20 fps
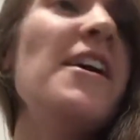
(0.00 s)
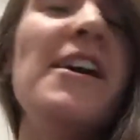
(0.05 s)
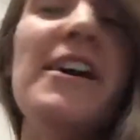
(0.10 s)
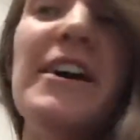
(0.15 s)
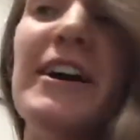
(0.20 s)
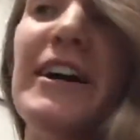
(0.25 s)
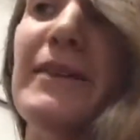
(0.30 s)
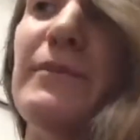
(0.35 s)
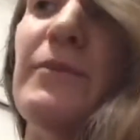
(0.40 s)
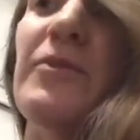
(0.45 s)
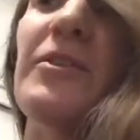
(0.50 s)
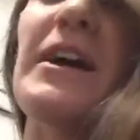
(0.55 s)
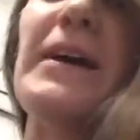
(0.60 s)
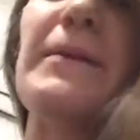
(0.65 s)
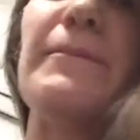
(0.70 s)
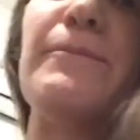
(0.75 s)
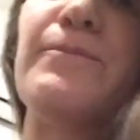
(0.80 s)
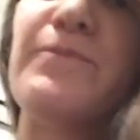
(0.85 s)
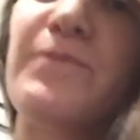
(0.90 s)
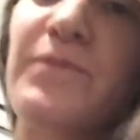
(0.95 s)
Um,
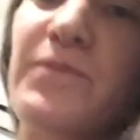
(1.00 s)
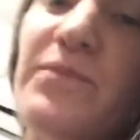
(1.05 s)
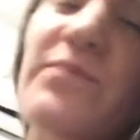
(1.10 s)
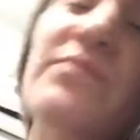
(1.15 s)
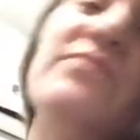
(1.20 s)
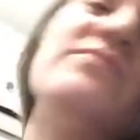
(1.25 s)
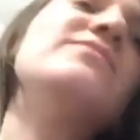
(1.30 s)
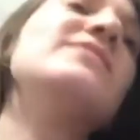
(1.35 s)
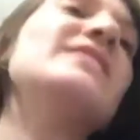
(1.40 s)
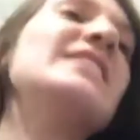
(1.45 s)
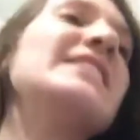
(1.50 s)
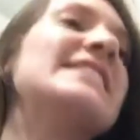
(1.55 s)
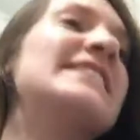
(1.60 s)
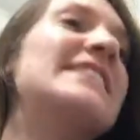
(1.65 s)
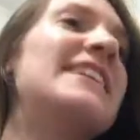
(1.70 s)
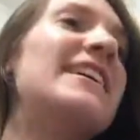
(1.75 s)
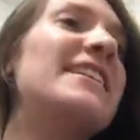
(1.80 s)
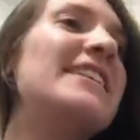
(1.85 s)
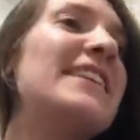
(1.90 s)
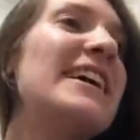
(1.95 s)
okay,
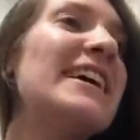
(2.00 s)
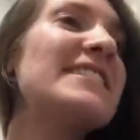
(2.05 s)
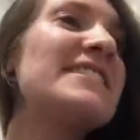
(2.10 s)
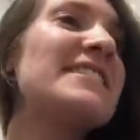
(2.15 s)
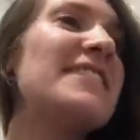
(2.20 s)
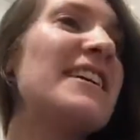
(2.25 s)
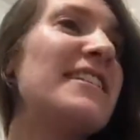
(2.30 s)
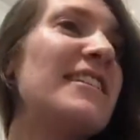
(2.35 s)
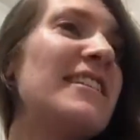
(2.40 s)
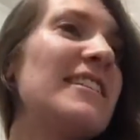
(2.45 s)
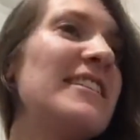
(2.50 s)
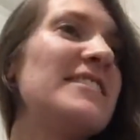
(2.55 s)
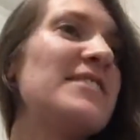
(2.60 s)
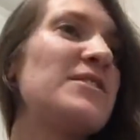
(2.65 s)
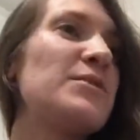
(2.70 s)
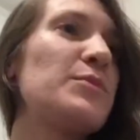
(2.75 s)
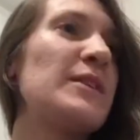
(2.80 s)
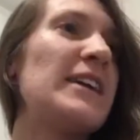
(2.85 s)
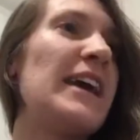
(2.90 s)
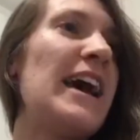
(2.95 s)
next on the
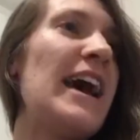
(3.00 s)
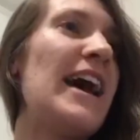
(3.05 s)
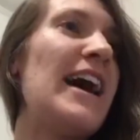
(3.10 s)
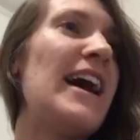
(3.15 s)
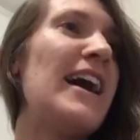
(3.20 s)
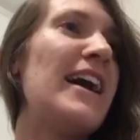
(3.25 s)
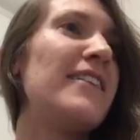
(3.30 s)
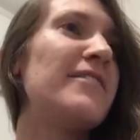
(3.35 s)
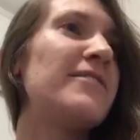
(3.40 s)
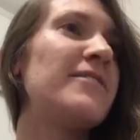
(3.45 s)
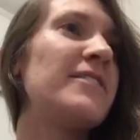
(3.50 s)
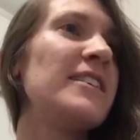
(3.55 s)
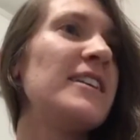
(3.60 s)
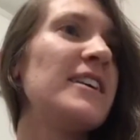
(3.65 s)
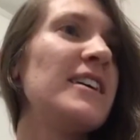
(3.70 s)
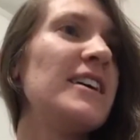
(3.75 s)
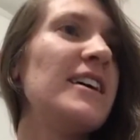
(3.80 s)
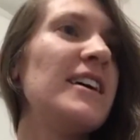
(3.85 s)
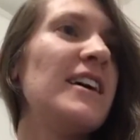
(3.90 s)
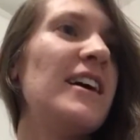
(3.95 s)
list we have,
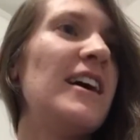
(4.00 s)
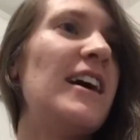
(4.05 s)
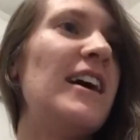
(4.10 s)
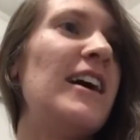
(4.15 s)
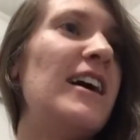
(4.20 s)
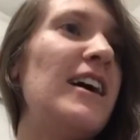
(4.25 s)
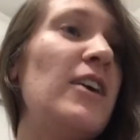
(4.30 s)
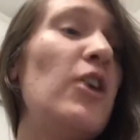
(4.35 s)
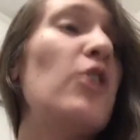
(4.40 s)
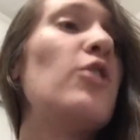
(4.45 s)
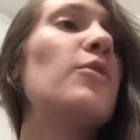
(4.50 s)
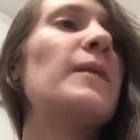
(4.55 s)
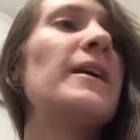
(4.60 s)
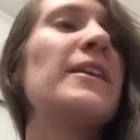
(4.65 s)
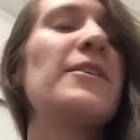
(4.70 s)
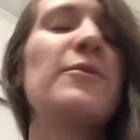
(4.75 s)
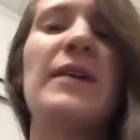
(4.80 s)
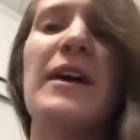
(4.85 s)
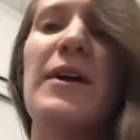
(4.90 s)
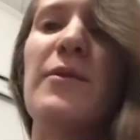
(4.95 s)
uh, oh,
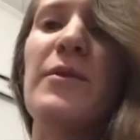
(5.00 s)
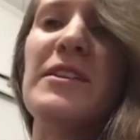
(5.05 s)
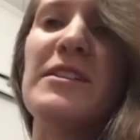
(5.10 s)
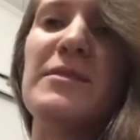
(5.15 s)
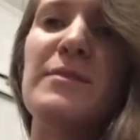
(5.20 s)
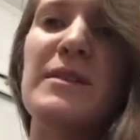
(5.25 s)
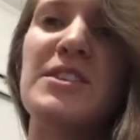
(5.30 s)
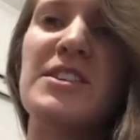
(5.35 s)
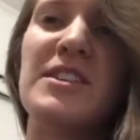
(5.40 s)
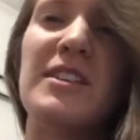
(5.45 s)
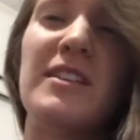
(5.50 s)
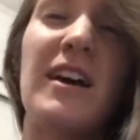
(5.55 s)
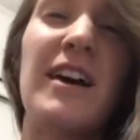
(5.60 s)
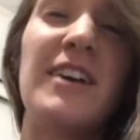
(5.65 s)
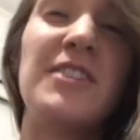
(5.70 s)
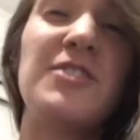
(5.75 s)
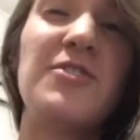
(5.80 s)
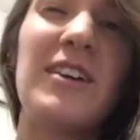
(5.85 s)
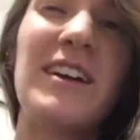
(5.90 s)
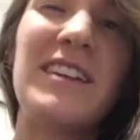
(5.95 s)
by the way, I wanted to mention,
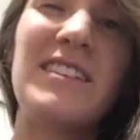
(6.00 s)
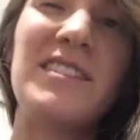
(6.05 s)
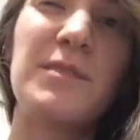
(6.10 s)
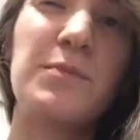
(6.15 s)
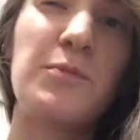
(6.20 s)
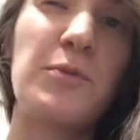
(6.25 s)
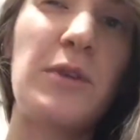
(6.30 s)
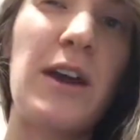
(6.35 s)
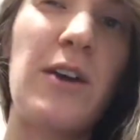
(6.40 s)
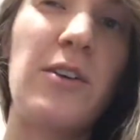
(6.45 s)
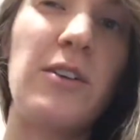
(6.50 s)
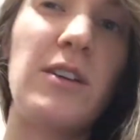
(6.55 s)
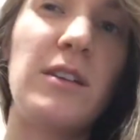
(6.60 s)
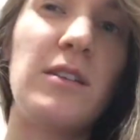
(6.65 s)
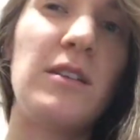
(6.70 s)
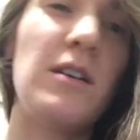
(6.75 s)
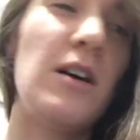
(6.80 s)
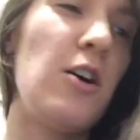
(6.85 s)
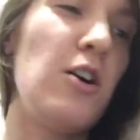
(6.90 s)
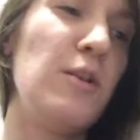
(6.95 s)
I tried
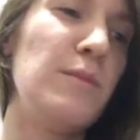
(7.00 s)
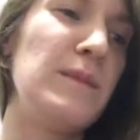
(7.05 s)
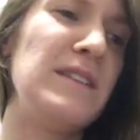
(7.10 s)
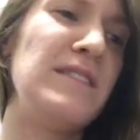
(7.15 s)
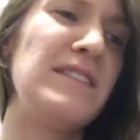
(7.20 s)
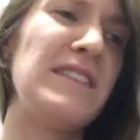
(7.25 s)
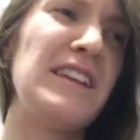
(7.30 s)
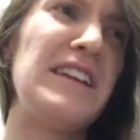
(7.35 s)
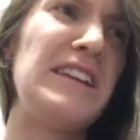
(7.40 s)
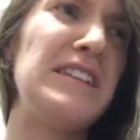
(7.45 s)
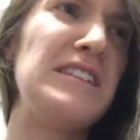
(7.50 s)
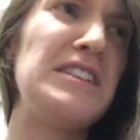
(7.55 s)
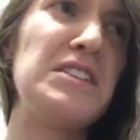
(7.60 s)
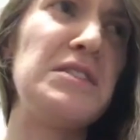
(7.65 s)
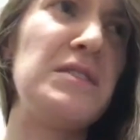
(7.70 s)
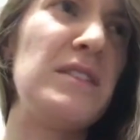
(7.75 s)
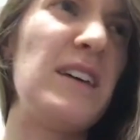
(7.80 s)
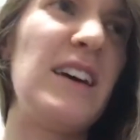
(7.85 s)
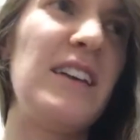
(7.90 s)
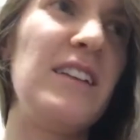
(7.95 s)
sprouted almonds and it,
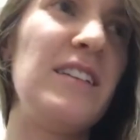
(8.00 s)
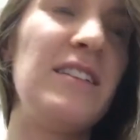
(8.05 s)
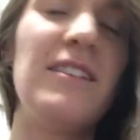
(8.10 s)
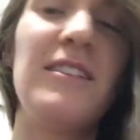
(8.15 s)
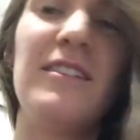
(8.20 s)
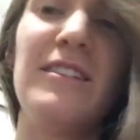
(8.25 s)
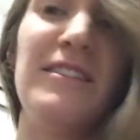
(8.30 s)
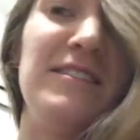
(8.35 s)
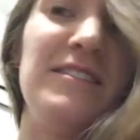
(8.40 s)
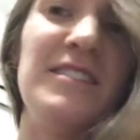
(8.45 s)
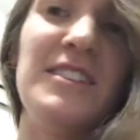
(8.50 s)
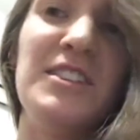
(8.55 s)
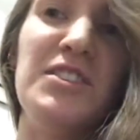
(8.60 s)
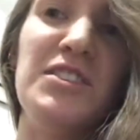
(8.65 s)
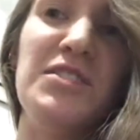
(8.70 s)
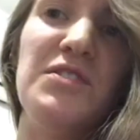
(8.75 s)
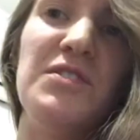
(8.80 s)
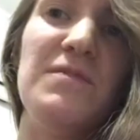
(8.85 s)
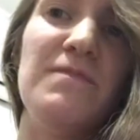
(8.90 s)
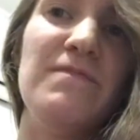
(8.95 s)
I
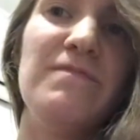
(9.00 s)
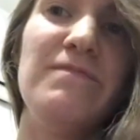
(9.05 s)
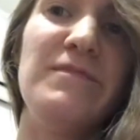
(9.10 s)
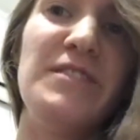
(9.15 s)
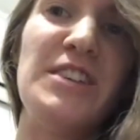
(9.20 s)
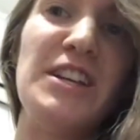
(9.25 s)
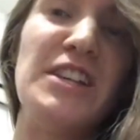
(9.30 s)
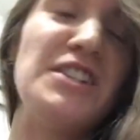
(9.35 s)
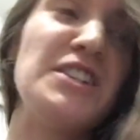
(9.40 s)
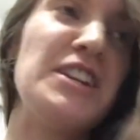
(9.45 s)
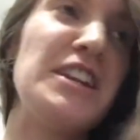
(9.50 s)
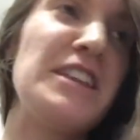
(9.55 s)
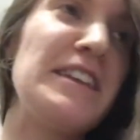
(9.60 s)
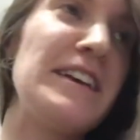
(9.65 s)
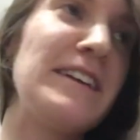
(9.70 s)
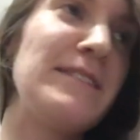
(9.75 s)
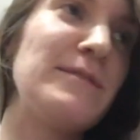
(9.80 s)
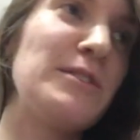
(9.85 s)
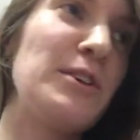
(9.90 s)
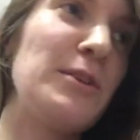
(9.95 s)
didn't change
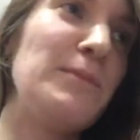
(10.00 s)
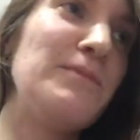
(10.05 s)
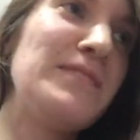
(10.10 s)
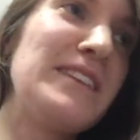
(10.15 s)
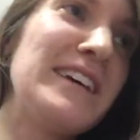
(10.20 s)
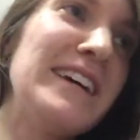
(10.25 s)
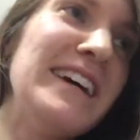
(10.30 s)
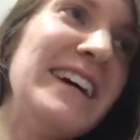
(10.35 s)
anything, so.